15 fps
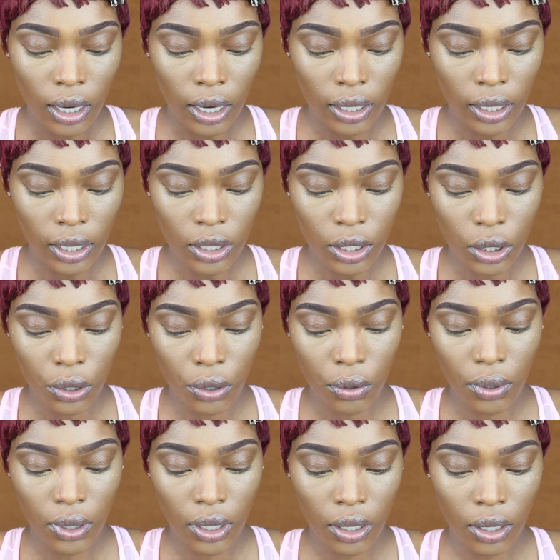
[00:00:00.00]
I like to
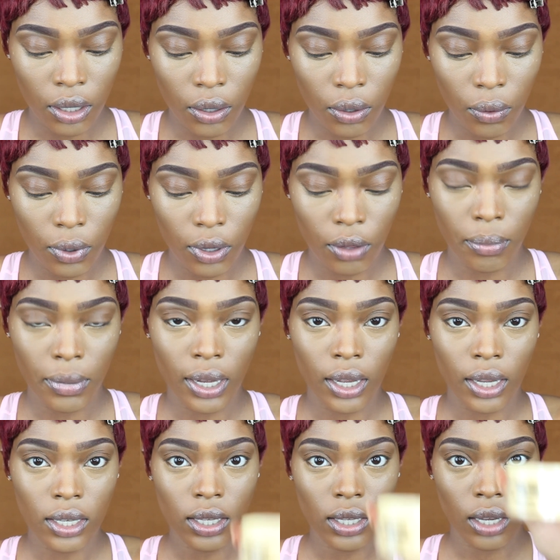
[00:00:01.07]
go in with
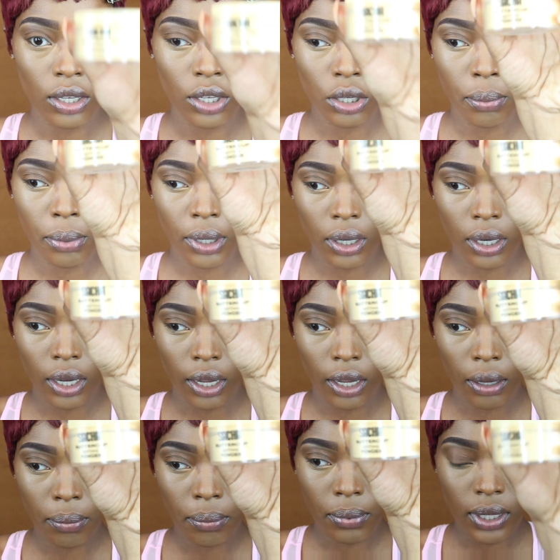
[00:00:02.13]
my Sacha
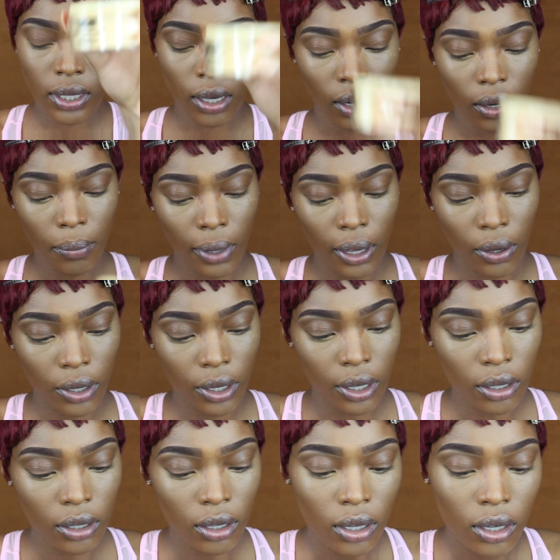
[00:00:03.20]
Buttercup setting
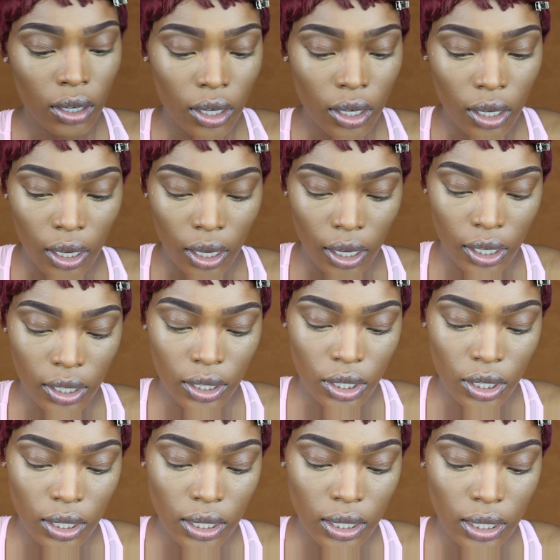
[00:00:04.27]
powder and
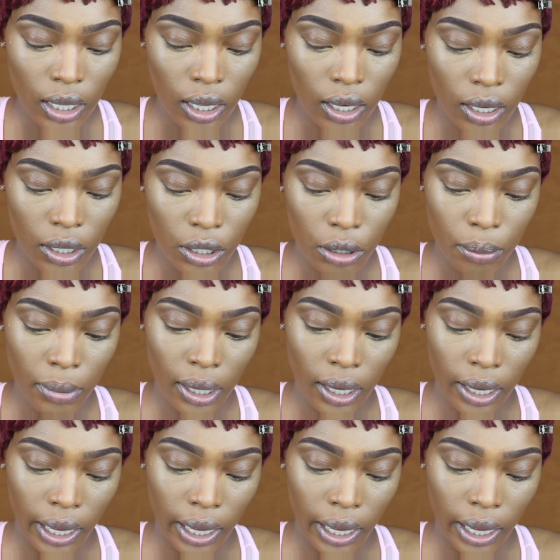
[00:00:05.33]
set under my